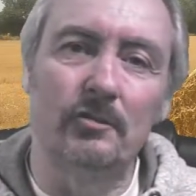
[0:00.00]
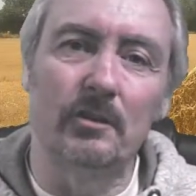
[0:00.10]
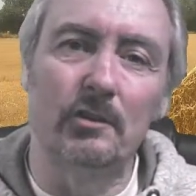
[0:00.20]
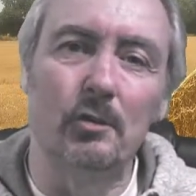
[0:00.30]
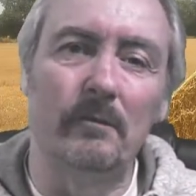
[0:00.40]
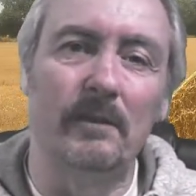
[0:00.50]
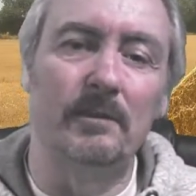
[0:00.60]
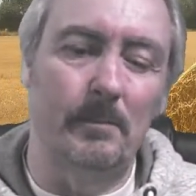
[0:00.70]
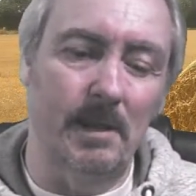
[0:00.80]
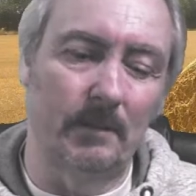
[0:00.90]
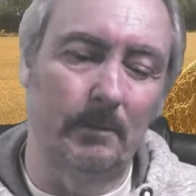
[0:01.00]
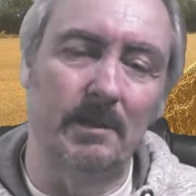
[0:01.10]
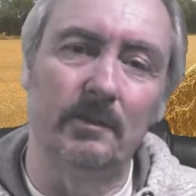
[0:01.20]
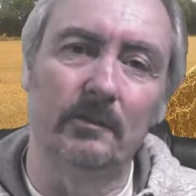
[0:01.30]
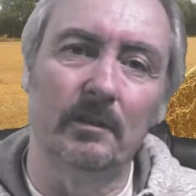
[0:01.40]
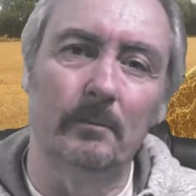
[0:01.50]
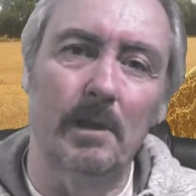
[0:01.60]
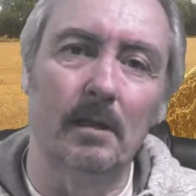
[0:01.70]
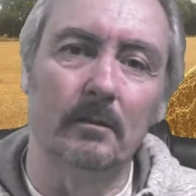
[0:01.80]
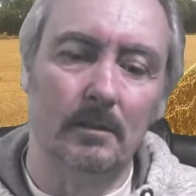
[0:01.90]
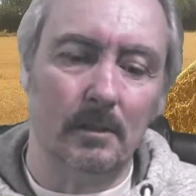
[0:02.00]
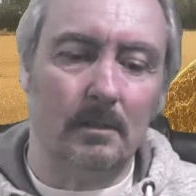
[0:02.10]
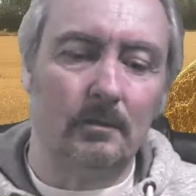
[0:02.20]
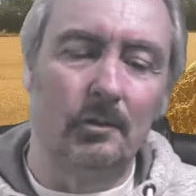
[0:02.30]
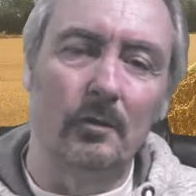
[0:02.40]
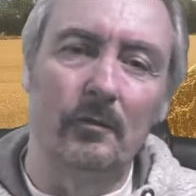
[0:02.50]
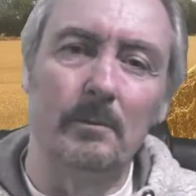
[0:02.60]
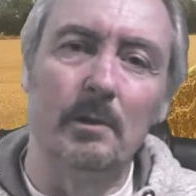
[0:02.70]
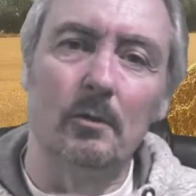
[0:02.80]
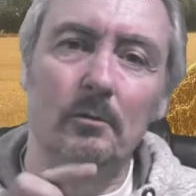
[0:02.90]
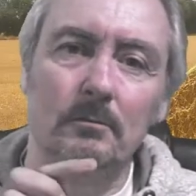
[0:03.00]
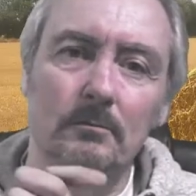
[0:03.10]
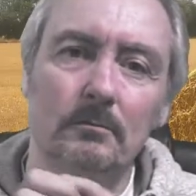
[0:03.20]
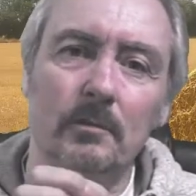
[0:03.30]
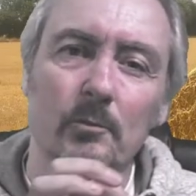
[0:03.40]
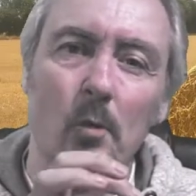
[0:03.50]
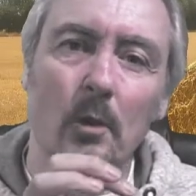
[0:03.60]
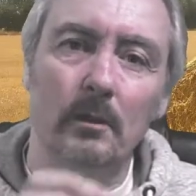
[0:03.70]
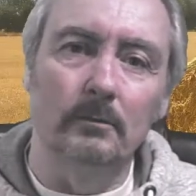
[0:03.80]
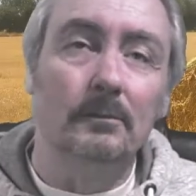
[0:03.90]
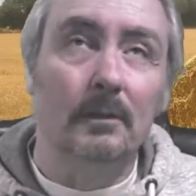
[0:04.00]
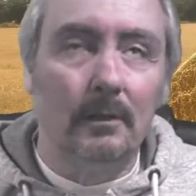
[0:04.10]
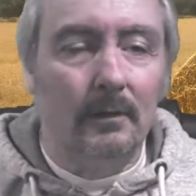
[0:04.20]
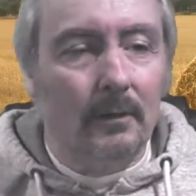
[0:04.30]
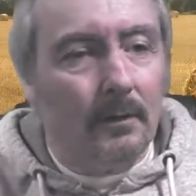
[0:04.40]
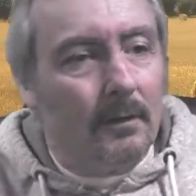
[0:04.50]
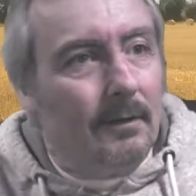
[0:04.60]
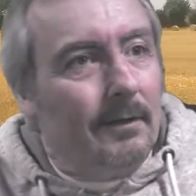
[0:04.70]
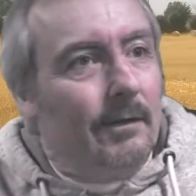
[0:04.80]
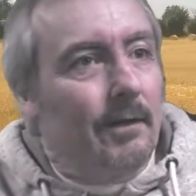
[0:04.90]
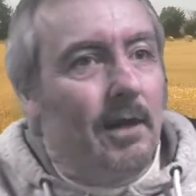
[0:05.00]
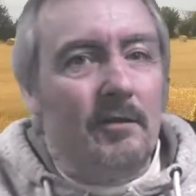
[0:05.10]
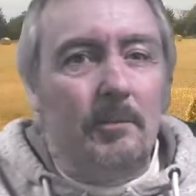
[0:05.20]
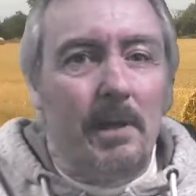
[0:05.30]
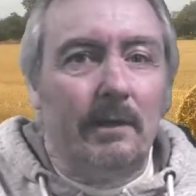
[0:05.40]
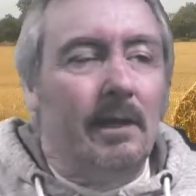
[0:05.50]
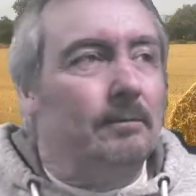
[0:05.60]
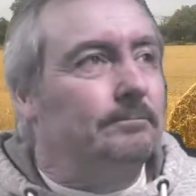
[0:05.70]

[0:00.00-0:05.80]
The new 50p pieces are about 2 or 3 mil smaller. I can't even spend that.